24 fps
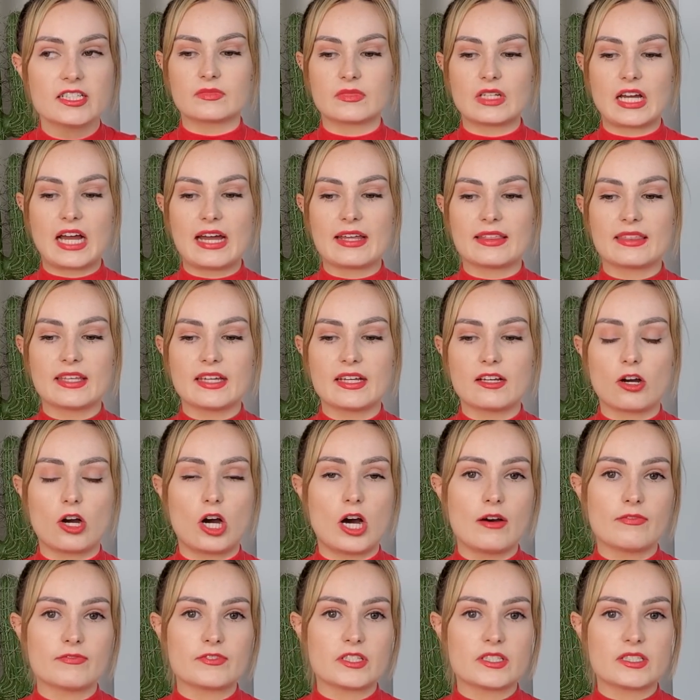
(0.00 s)
I think
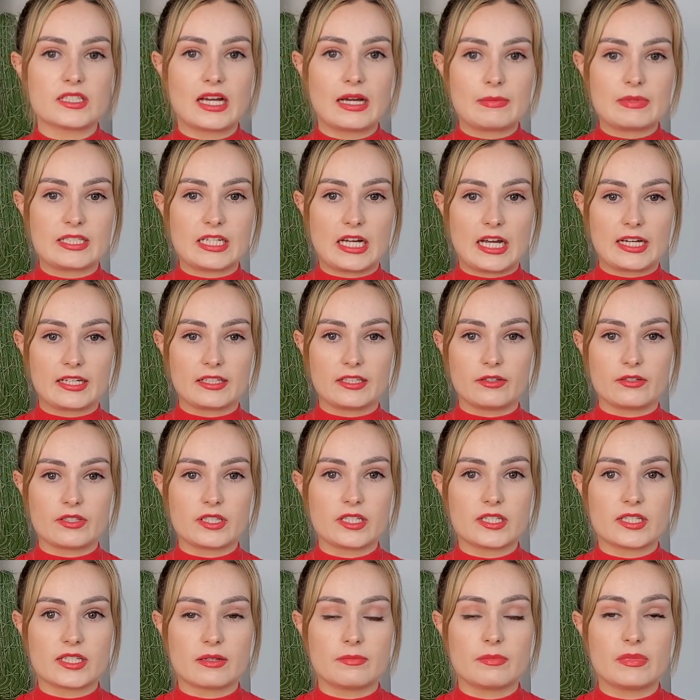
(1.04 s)
oftentimes
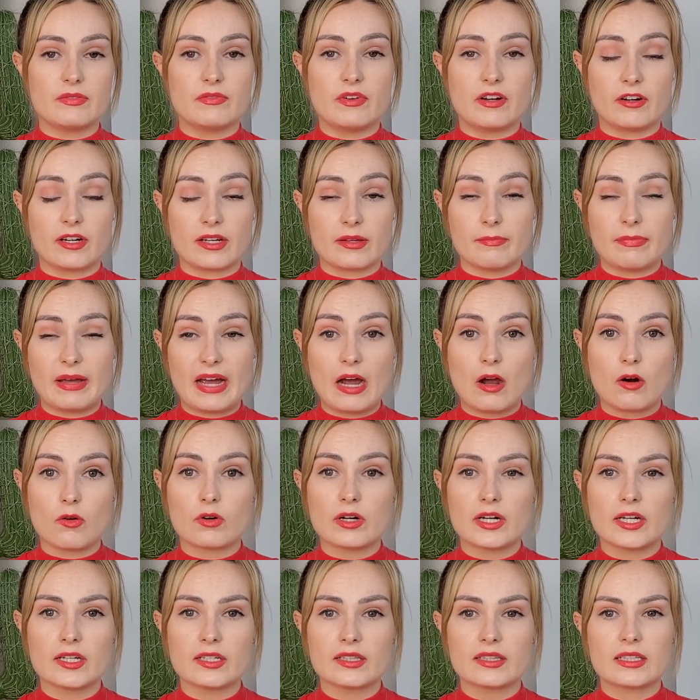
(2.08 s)
diagnoses can be very
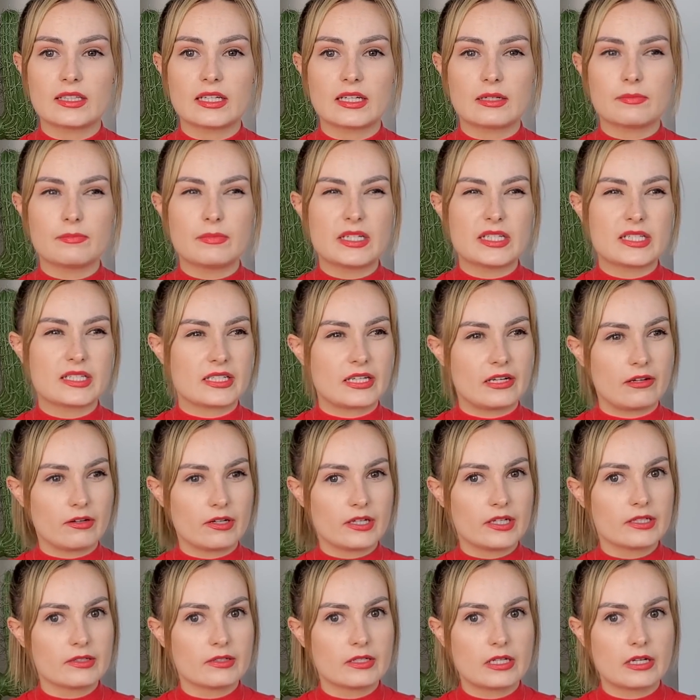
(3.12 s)
empowering. They can be scary
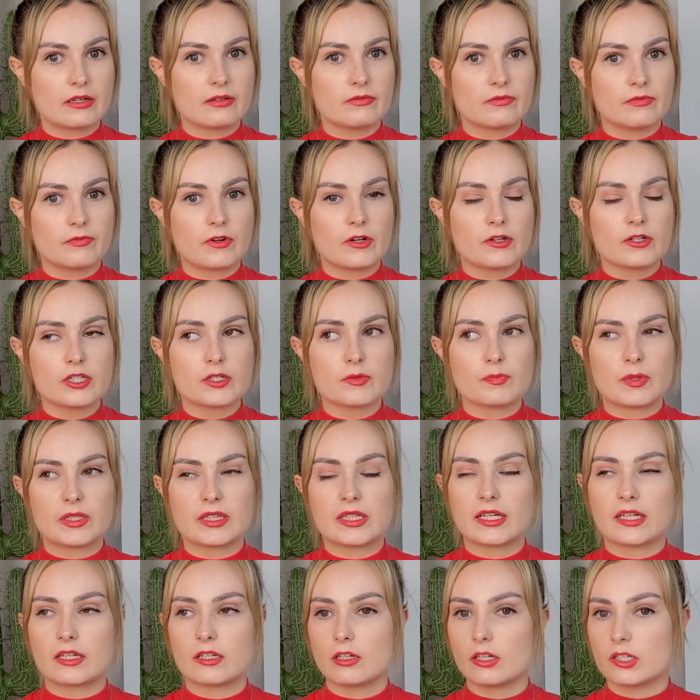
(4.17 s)
at first, but they
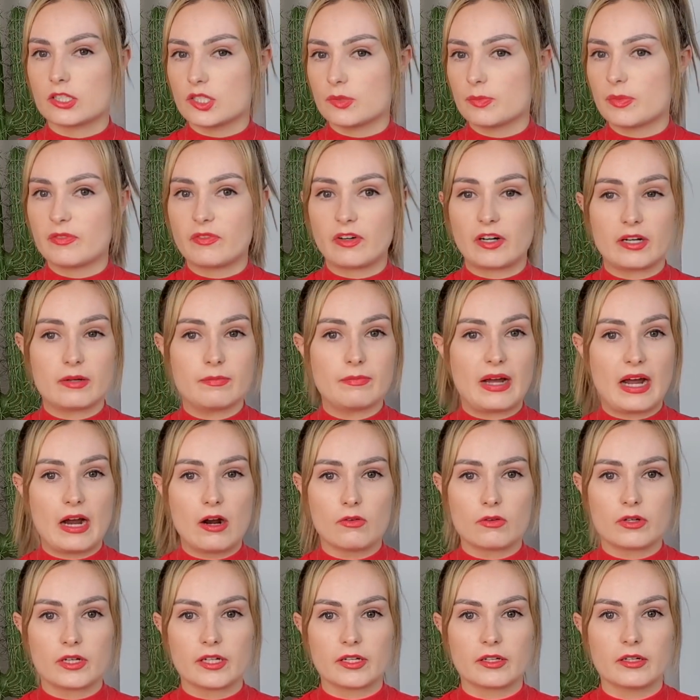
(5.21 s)
can also be very
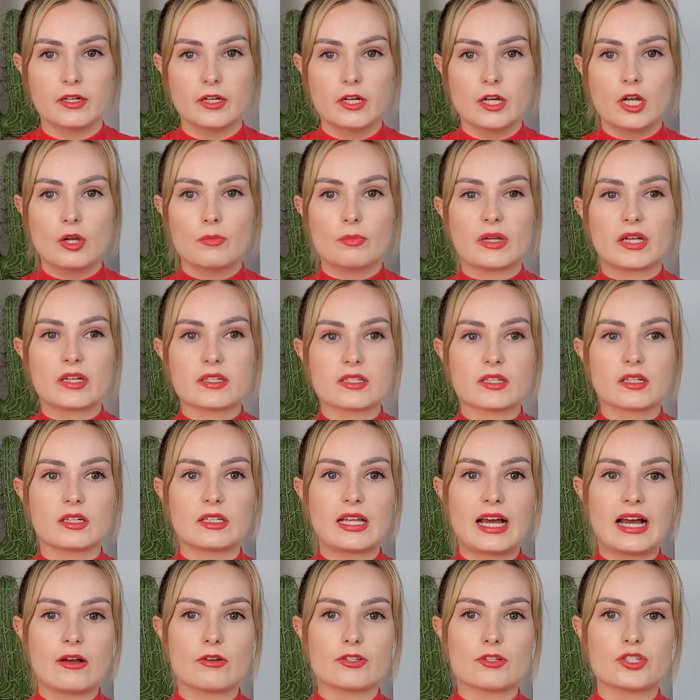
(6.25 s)
empowering because it
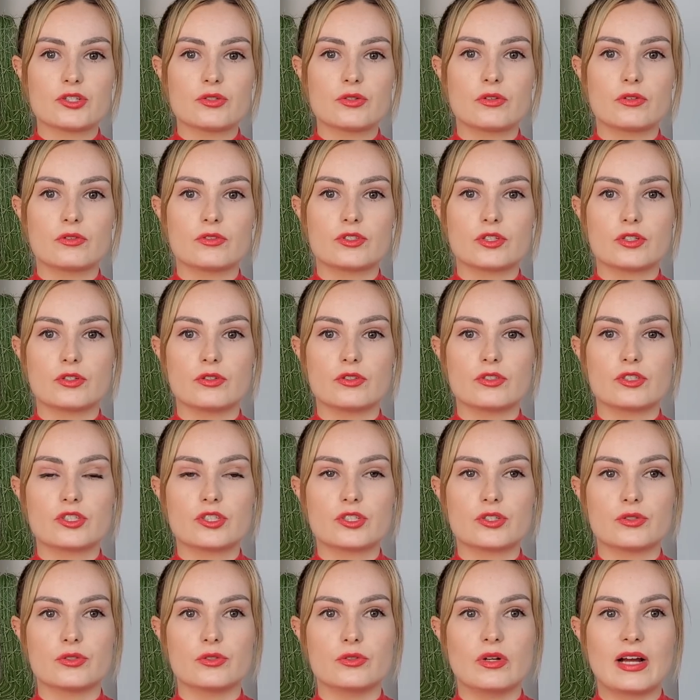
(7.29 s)
allows you
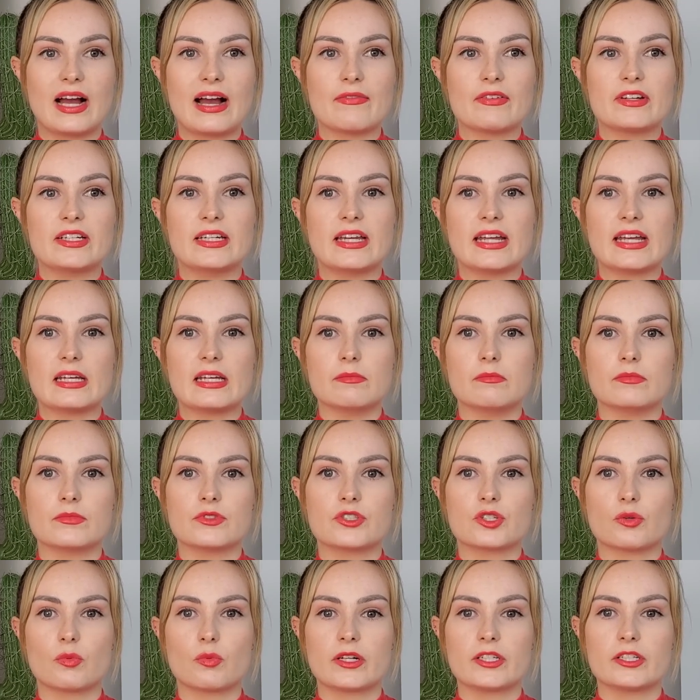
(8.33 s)
to have a name
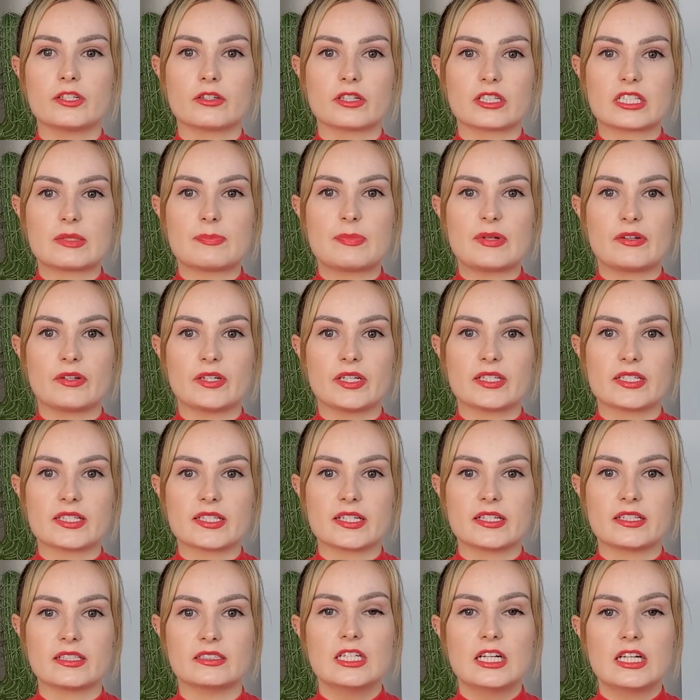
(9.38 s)
to what you're
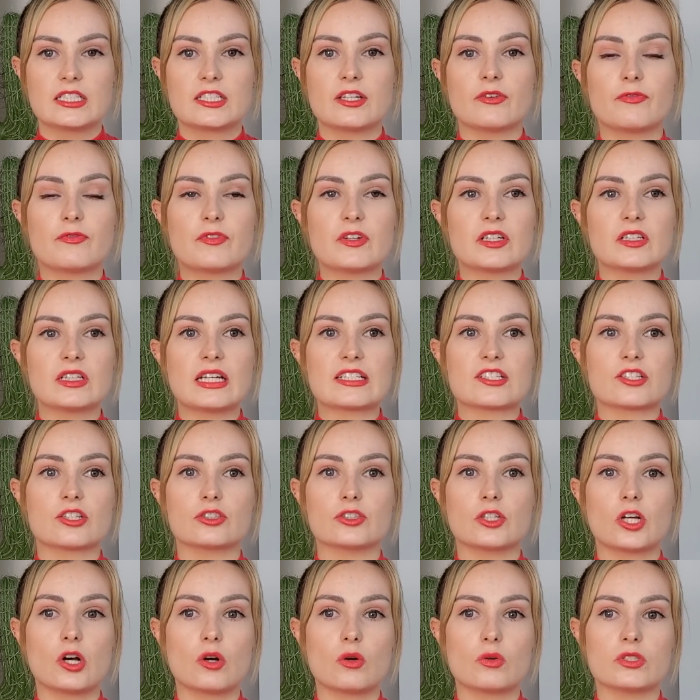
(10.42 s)
experiencing, to feel less
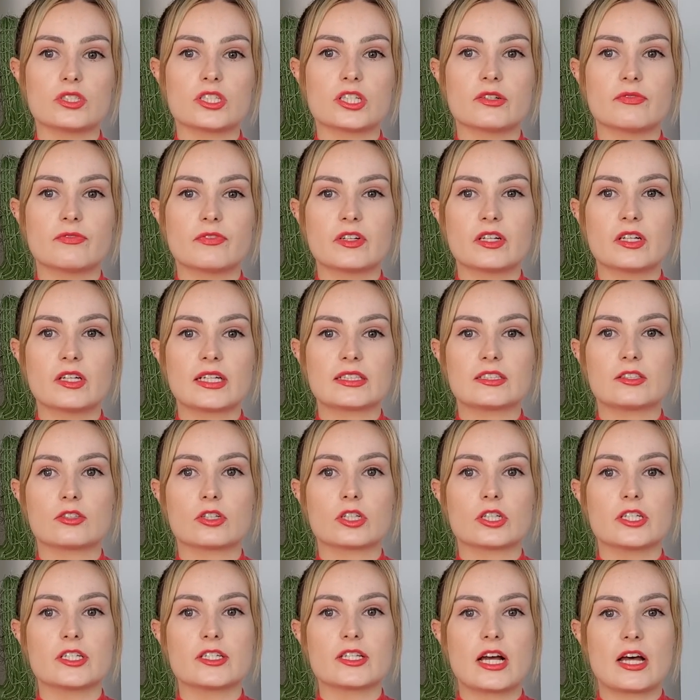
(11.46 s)
alone, to feel like there
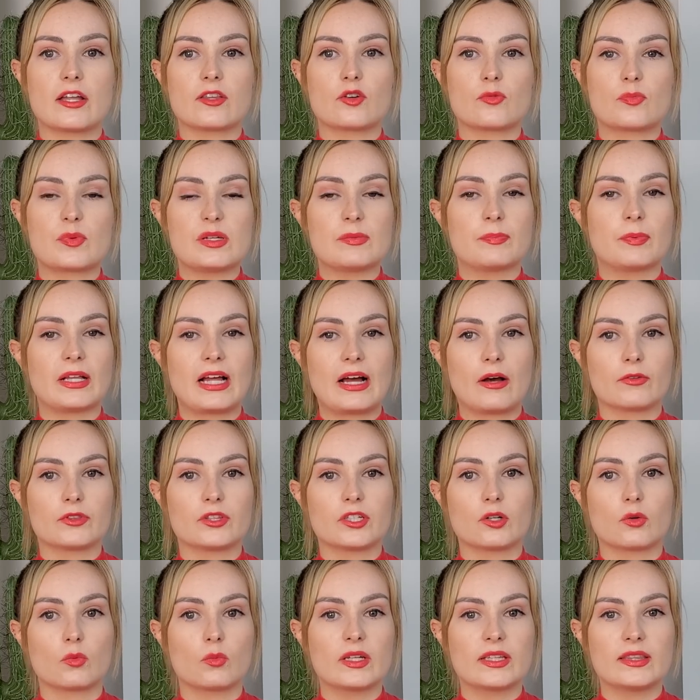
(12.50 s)
is other people out
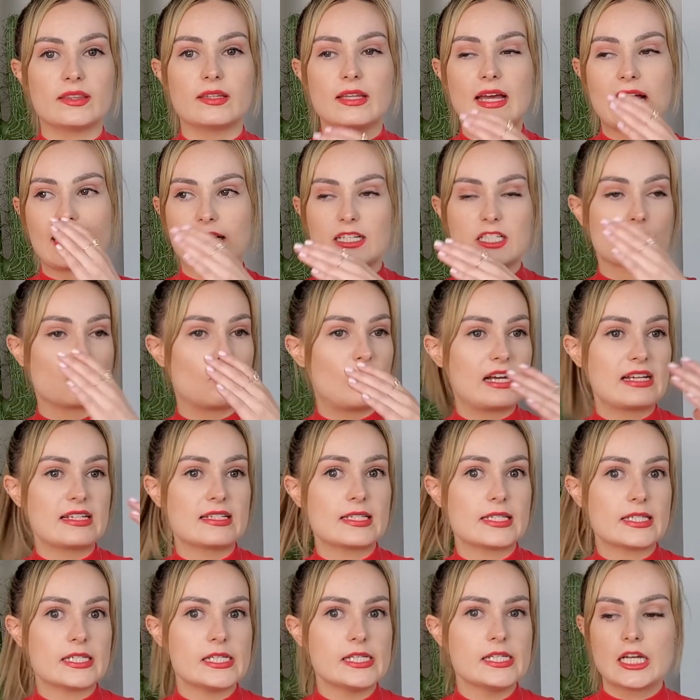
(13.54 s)
there with
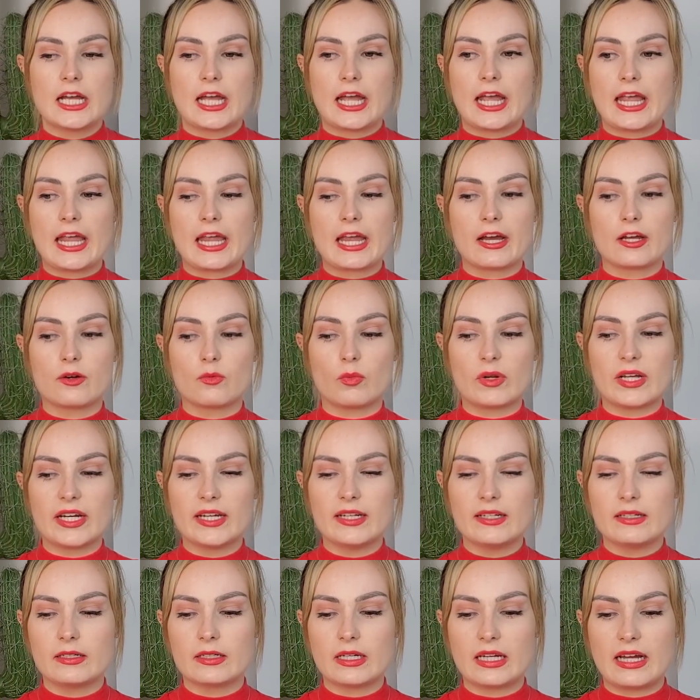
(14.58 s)
XYZ. And we
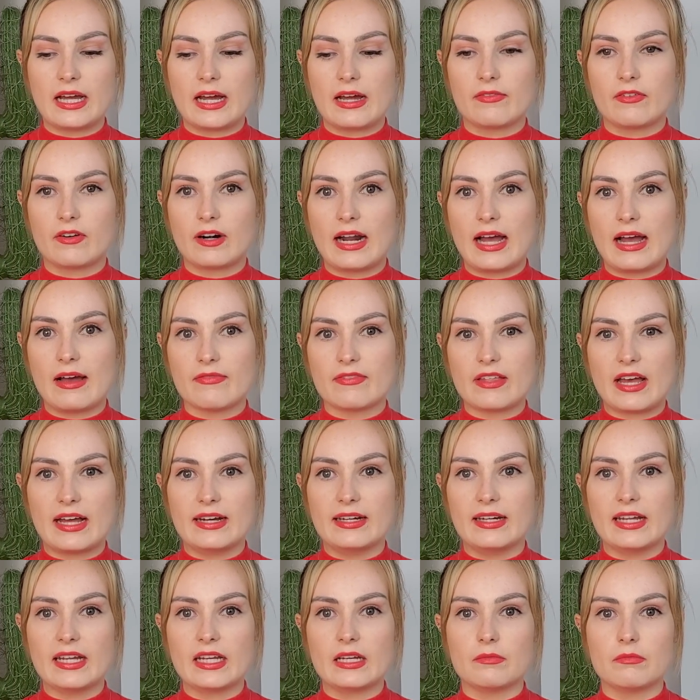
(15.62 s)
didn't ever have that
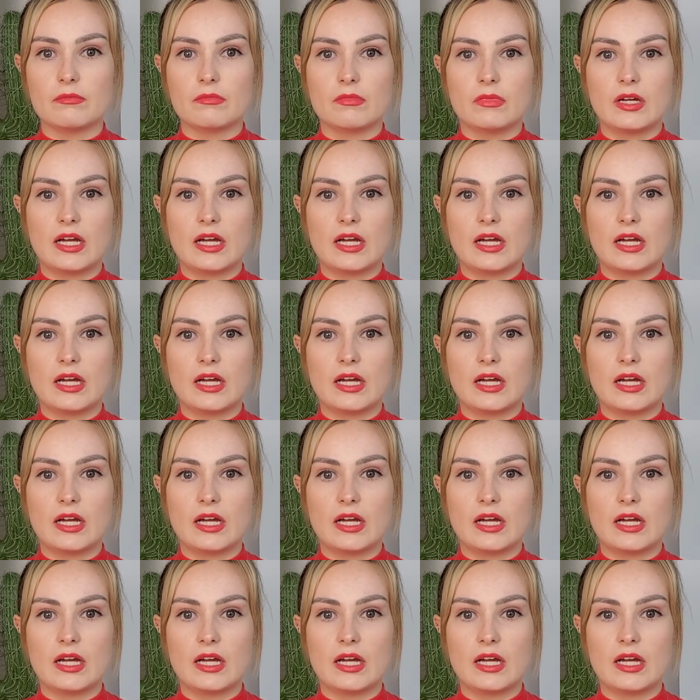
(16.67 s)
name.